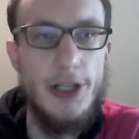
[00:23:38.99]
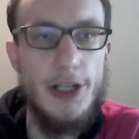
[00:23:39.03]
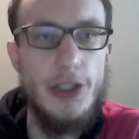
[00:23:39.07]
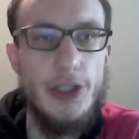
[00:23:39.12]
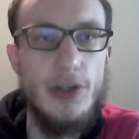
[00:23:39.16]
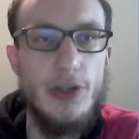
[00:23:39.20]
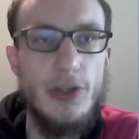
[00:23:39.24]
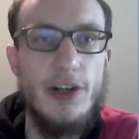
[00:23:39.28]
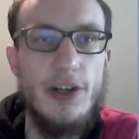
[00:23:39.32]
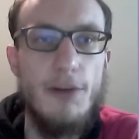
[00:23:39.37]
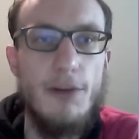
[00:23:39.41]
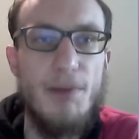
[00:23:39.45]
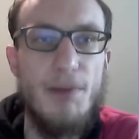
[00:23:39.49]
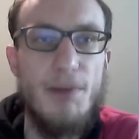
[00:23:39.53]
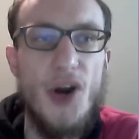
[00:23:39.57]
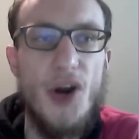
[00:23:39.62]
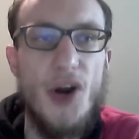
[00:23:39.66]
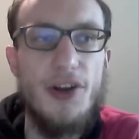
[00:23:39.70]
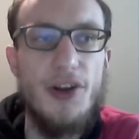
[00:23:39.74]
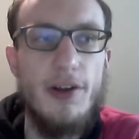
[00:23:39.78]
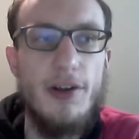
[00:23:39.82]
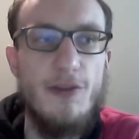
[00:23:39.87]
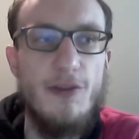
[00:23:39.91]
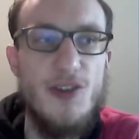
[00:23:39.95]
nuclear and
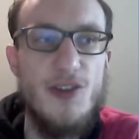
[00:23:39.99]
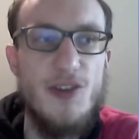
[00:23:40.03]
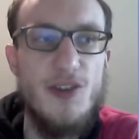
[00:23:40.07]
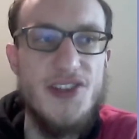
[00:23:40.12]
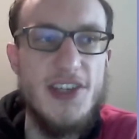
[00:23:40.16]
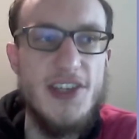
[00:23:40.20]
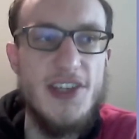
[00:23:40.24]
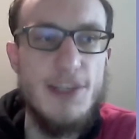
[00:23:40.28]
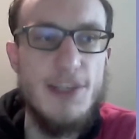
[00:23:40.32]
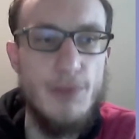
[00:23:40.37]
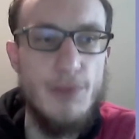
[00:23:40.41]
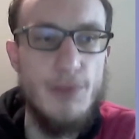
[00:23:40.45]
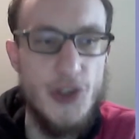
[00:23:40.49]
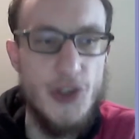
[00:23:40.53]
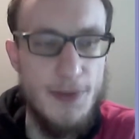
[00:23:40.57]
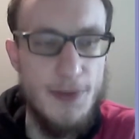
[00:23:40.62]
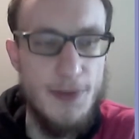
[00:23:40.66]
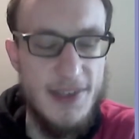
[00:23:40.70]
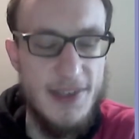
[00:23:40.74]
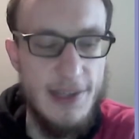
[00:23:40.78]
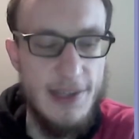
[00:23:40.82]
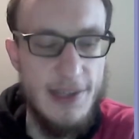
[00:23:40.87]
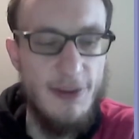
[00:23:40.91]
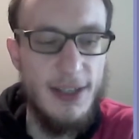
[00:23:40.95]
particle physics, more
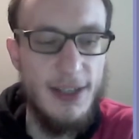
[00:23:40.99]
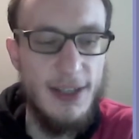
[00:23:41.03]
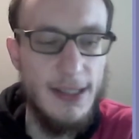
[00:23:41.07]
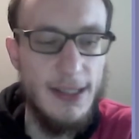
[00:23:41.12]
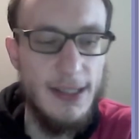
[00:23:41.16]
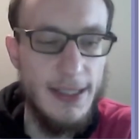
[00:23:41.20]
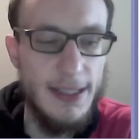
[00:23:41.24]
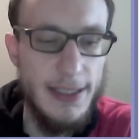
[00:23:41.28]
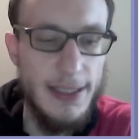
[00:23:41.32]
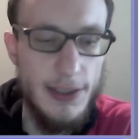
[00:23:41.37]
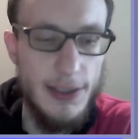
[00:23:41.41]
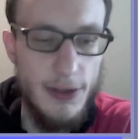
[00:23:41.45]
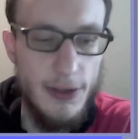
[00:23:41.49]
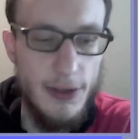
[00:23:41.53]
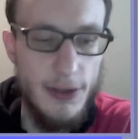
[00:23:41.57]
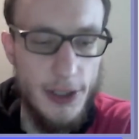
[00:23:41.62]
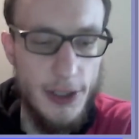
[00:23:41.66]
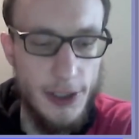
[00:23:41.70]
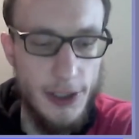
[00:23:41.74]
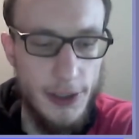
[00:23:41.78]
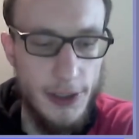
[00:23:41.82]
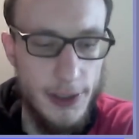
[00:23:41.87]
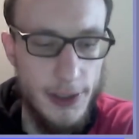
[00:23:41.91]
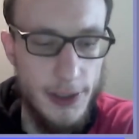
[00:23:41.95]
specifically
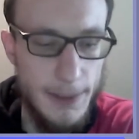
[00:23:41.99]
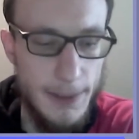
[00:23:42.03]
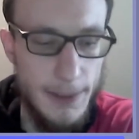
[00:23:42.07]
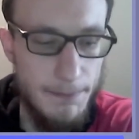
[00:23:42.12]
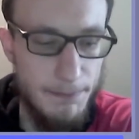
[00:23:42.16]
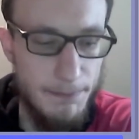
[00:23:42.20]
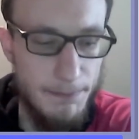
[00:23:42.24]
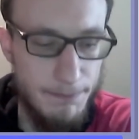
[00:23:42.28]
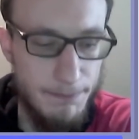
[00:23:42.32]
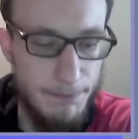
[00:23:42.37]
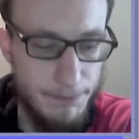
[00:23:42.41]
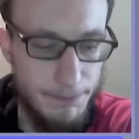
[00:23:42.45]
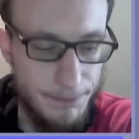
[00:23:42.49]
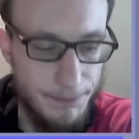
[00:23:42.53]
on